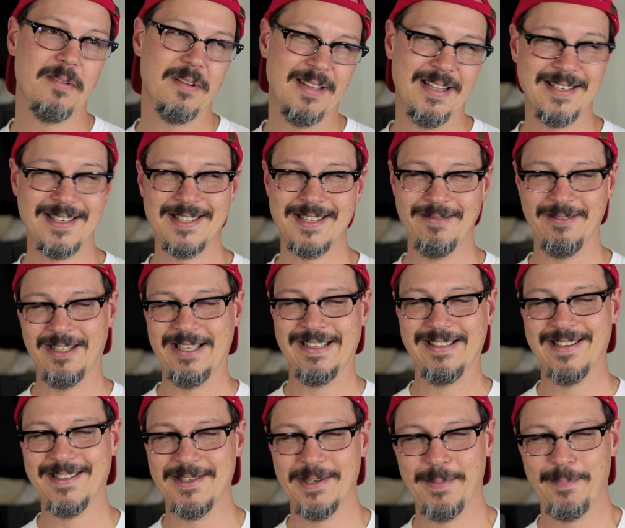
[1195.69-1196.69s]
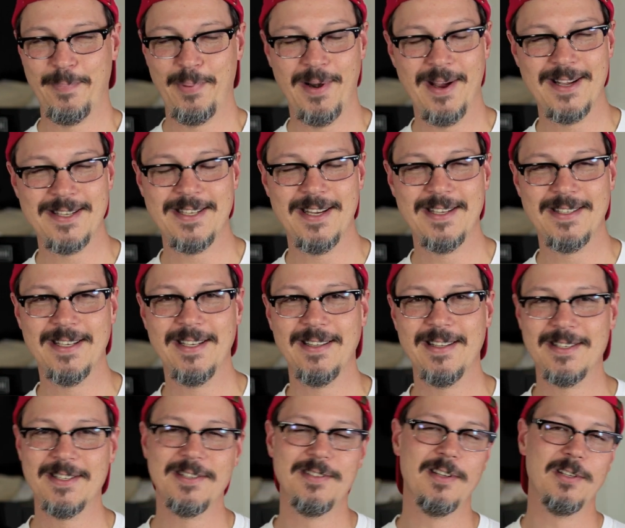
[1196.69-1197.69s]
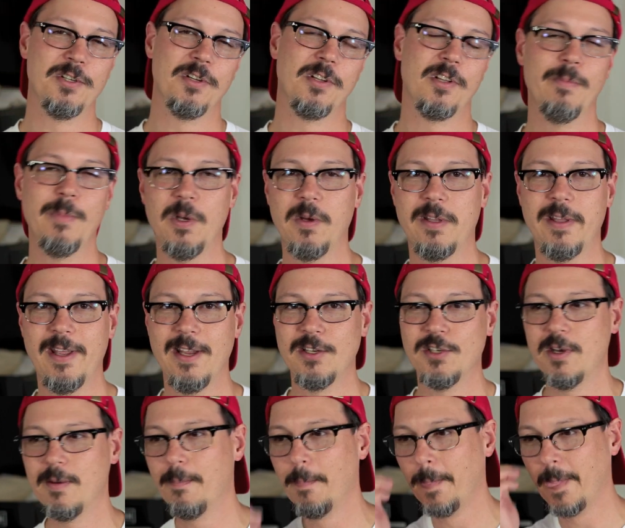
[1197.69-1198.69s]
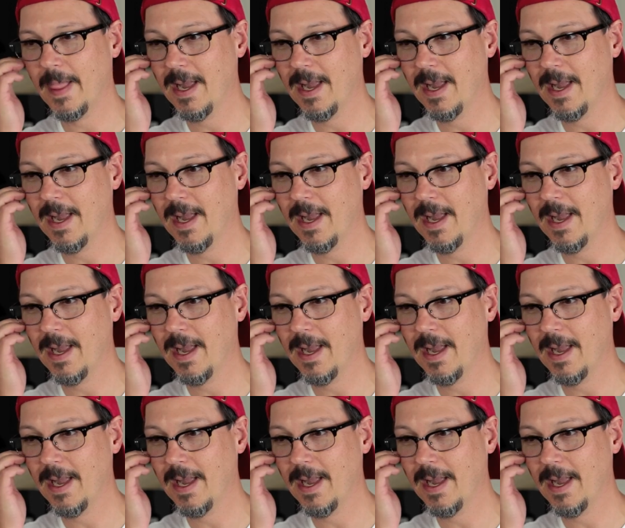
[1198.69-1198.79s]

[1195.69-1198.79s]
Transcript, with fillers: And this isn't really digital processing, this is digital communication.